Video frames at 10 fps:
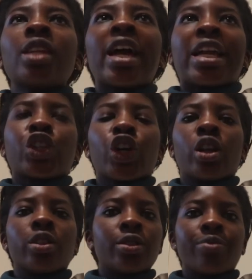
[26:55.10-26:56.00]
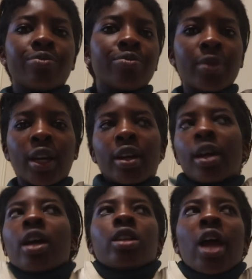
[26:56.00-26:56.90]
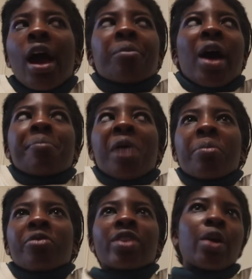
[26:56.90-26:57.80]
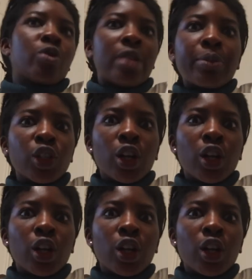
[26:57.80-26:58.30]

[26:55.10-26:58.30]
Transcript: and Charles. And yeah, I'm I'm happy for that redemption